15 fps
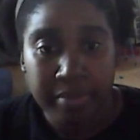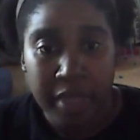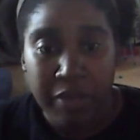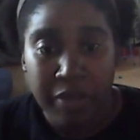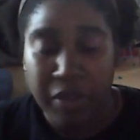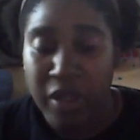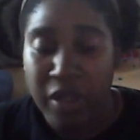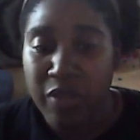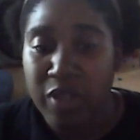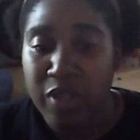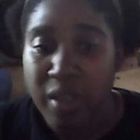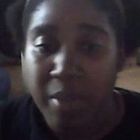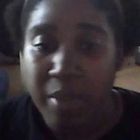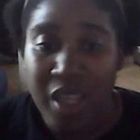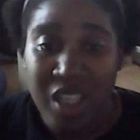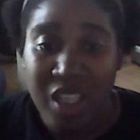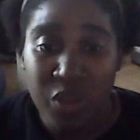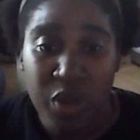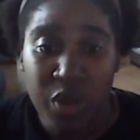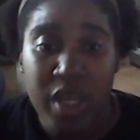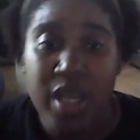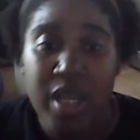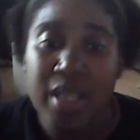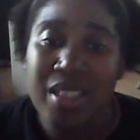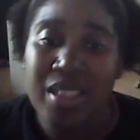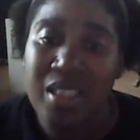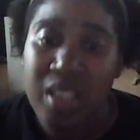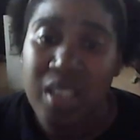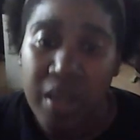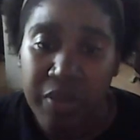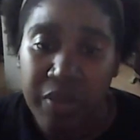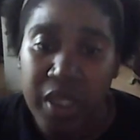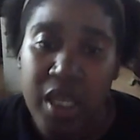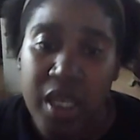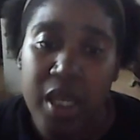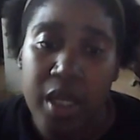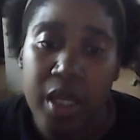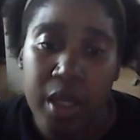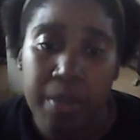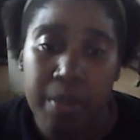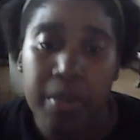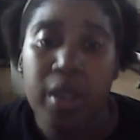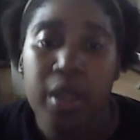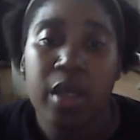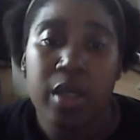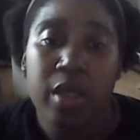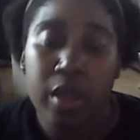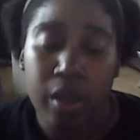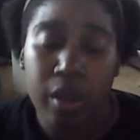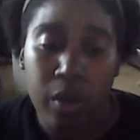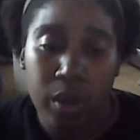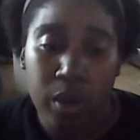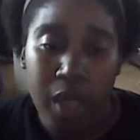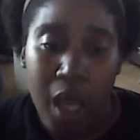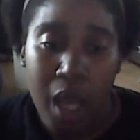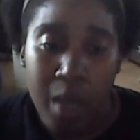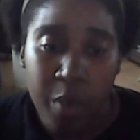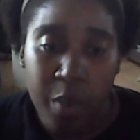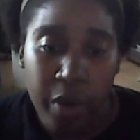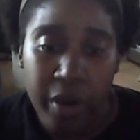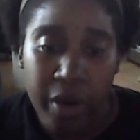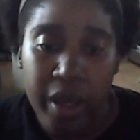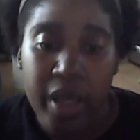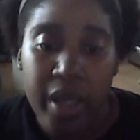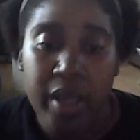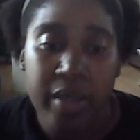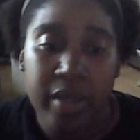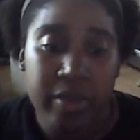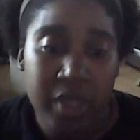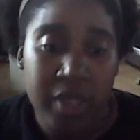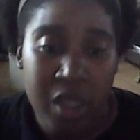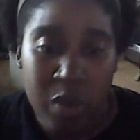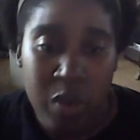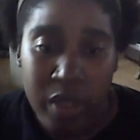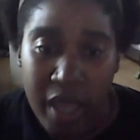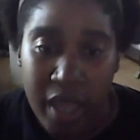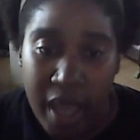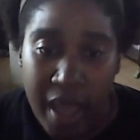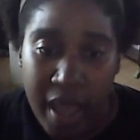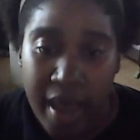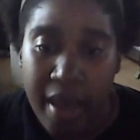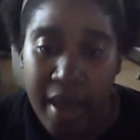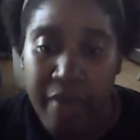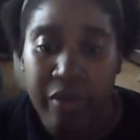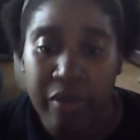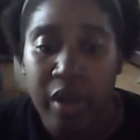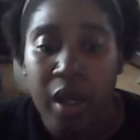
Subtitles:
if you're looking for something that's free, definitely hit up your local library, see what they have.